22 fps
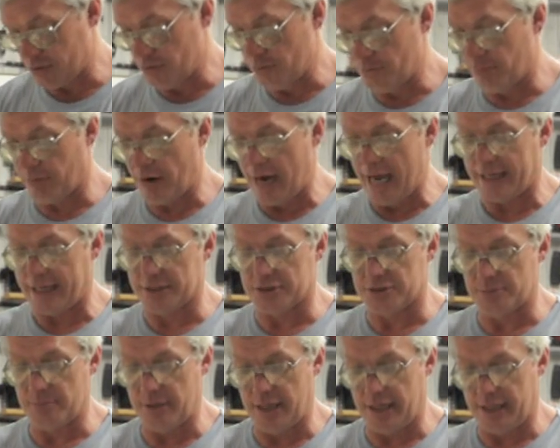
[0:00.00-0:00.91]
two
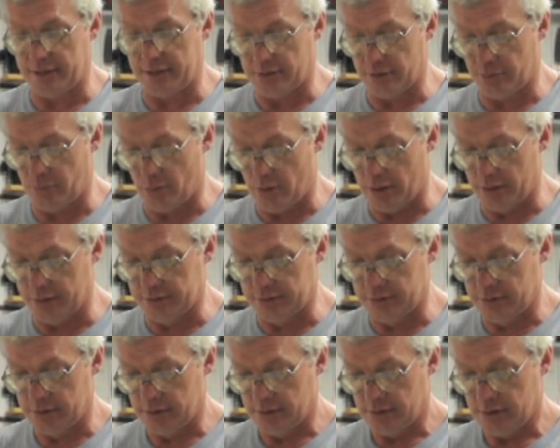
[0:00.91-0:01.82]
brackets made. The
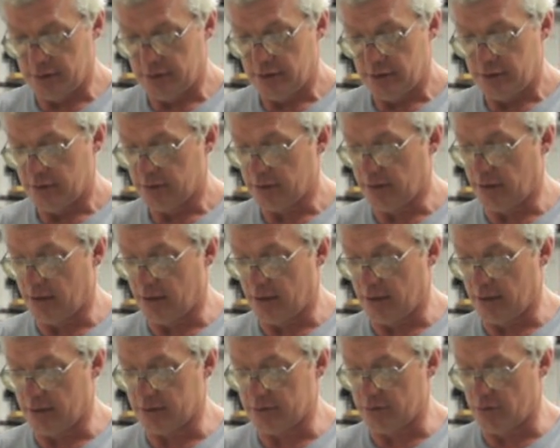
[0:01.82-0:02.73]
one
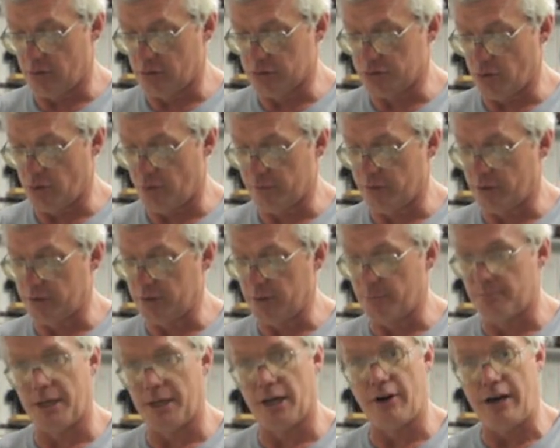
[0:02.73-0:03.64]
goes over on
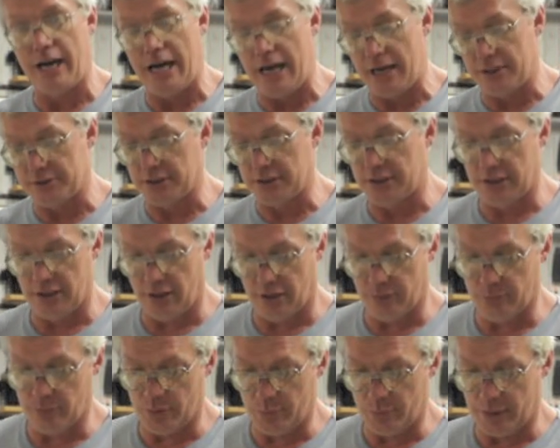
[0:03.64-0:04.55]
the bell housing, the
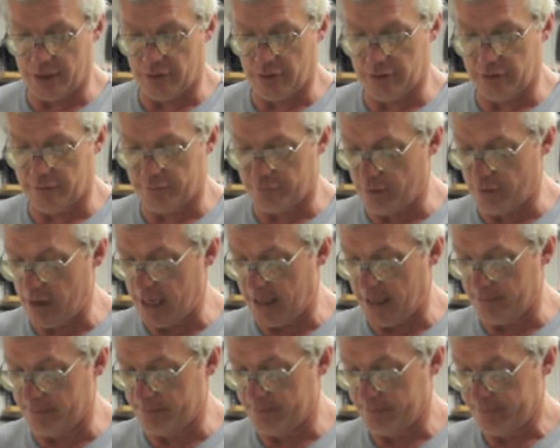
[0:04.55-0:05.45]
other one went on the
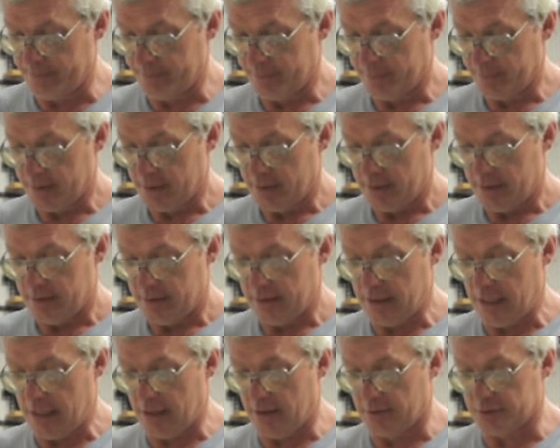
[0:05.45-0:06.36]
frame.
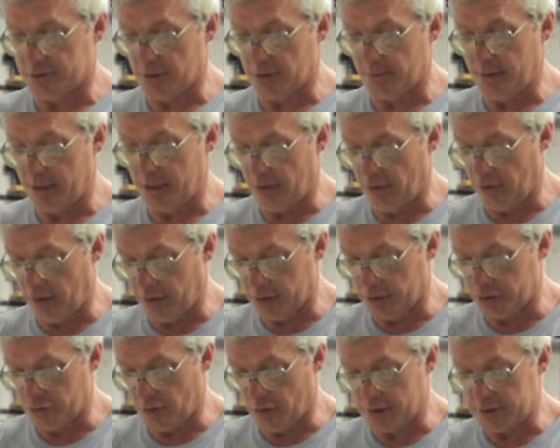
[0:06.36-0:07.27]
Now some of the
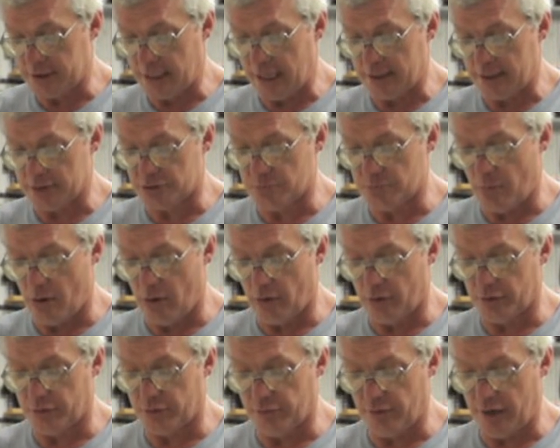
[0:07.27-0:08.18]
earlier trucks had a
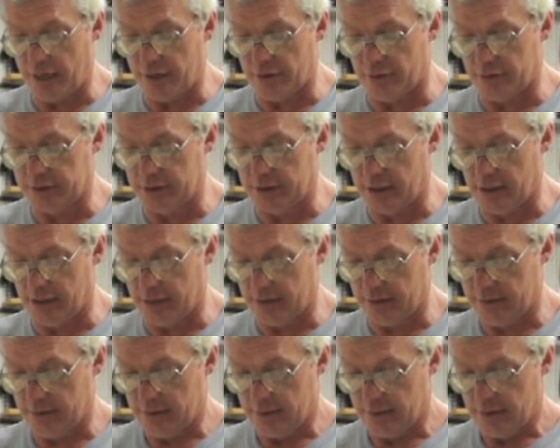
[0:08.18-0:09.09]
smaller thread on
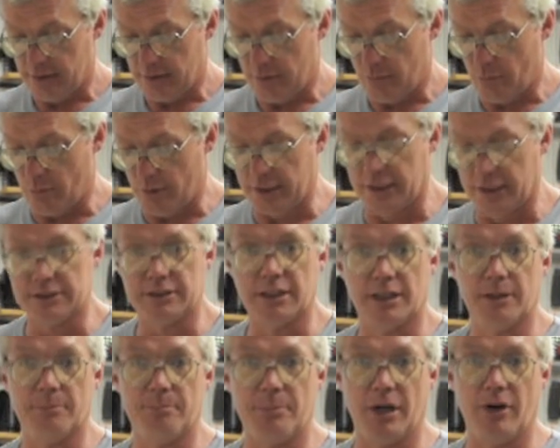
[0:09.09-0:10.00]
the one
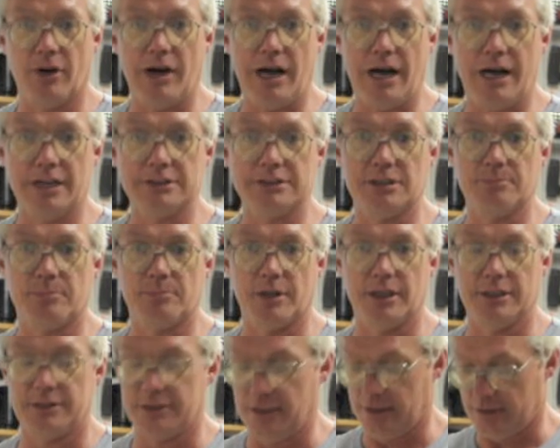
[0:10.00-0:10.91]
into the bell housing,
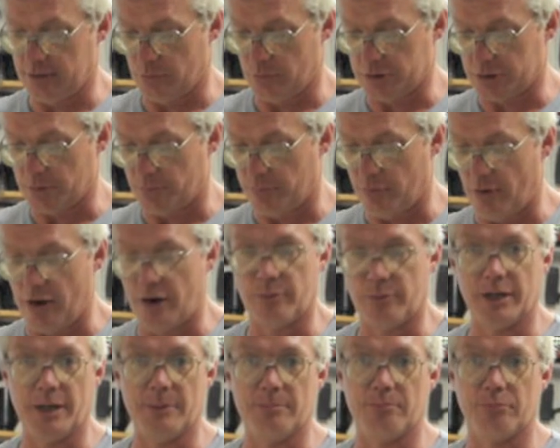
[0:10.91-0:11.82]
but I think there was a
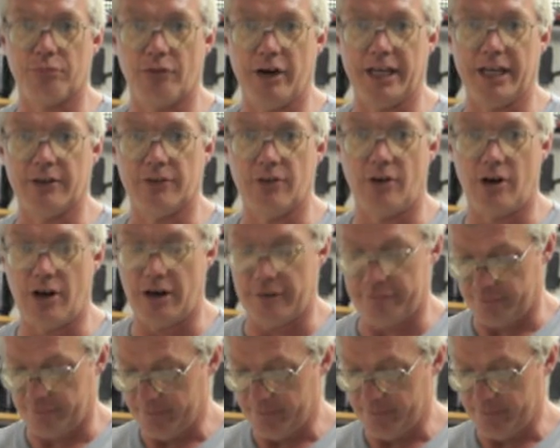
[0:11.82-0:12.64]
problem with them breaking off,